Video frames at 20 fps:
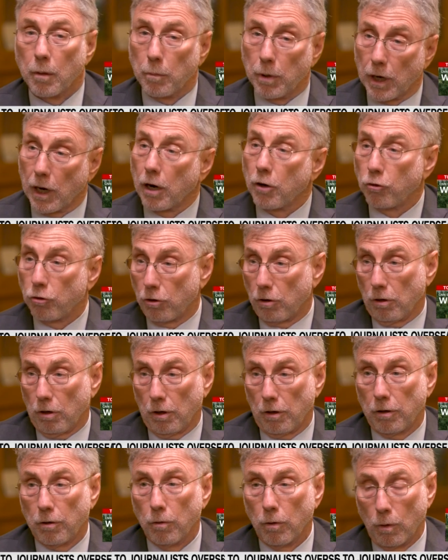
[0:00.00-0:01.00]
But our
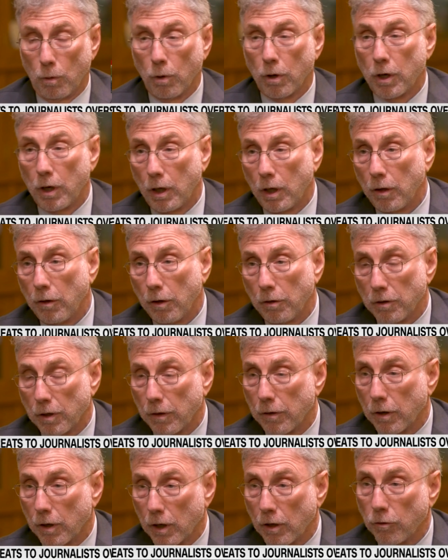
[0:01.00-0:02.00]
journalists who are working in those
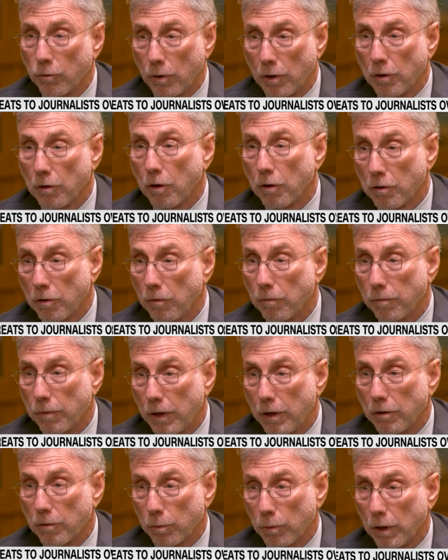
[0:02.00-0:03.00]
other countries also
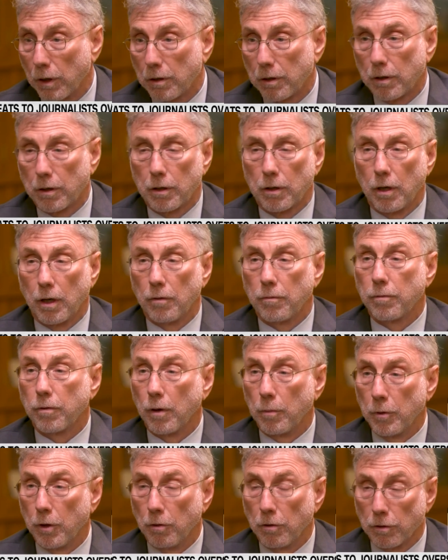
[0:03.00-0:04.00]
face risks
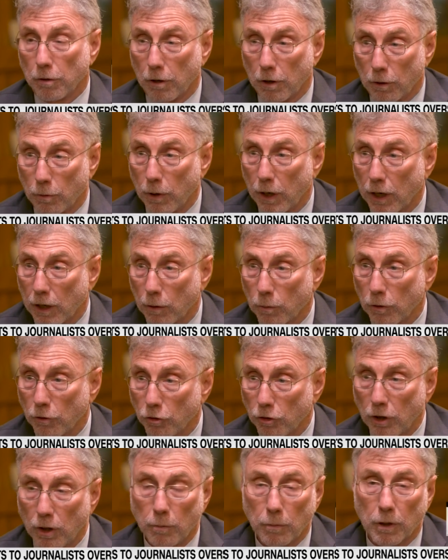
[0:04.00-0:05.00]
from those autocratic
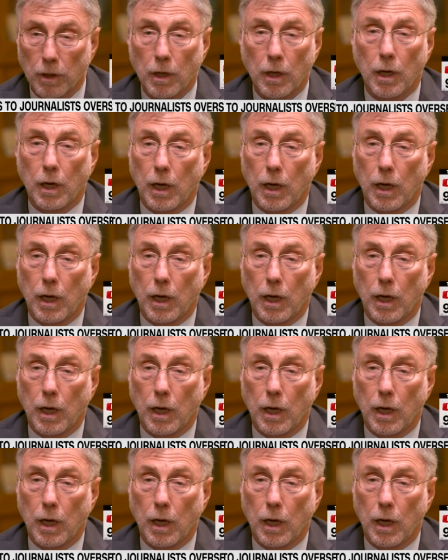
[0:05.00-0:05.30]
regimes.